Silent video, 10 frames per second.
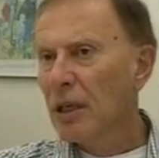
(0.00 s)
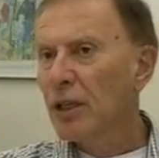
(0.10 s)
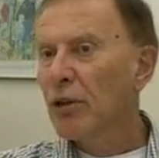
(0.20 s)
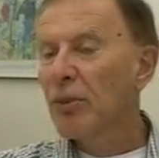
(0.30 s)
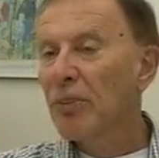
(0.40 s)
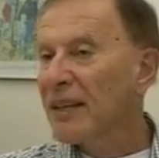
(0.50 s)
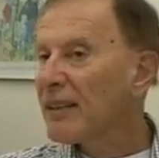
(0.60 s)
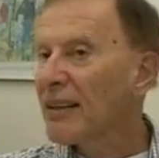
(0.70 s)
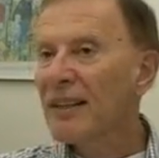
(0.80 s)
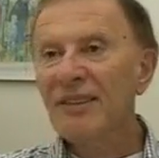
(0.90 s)
You can
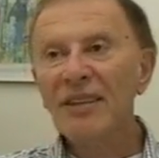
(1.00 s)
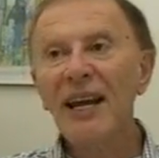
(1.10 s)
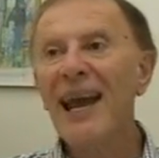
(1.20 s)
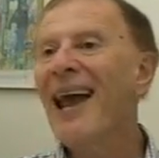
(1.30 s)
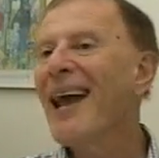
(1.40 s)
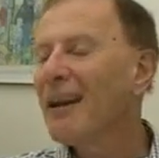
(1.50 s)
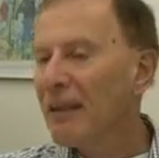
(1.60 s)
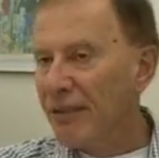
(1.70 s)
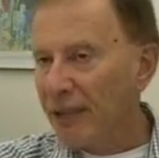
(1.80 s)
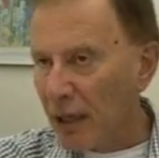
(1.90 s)
basically say
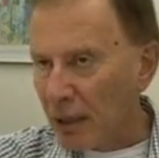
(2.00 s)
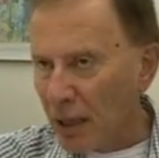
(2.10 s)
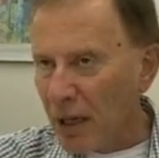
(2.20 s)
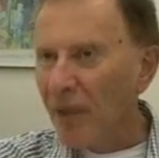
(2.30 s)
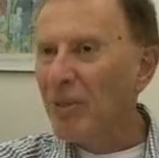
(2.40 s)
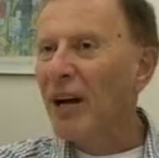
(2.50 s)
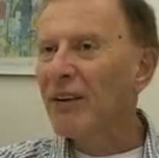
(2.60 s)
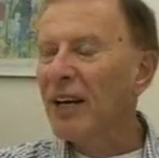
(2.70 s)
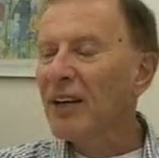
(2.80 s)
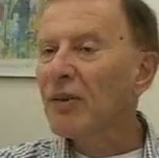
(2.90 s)
anything
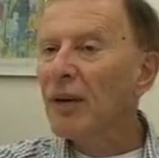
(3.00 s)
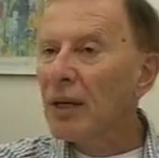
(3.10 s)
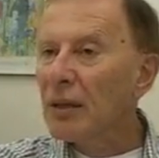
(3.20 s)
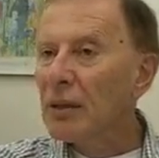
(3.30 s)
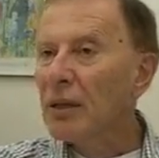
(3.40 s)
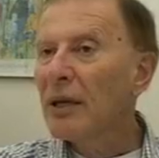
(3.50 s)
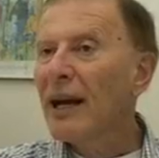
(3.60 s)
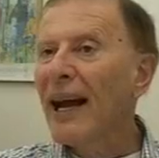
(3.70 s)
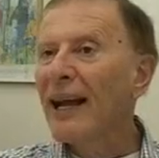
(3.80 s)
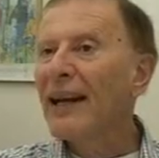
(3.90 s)
about Israel
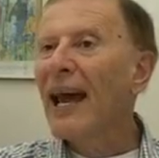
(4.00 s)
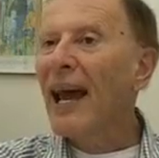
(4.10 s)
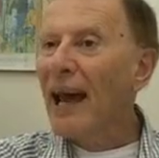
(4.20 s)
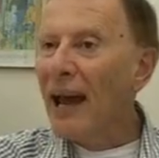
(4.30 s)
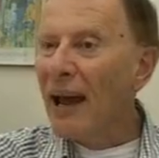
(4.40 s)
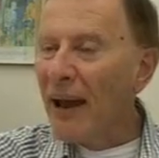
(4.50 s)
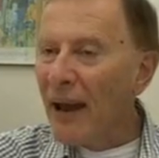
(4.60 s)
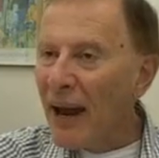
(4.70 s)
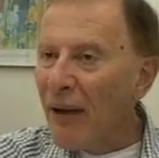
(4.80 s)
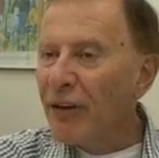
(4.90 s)
and
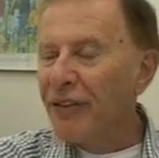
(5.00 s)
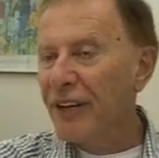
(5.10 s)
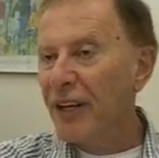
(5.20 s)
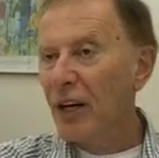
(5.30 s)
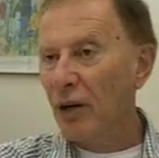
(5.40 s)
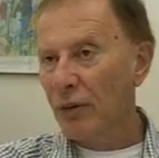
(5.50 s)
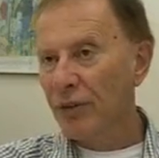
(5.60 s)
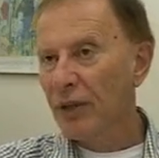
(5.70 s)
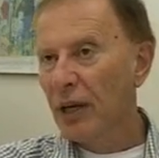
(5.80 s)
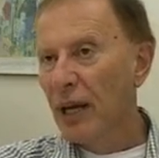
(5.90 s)
everything goes.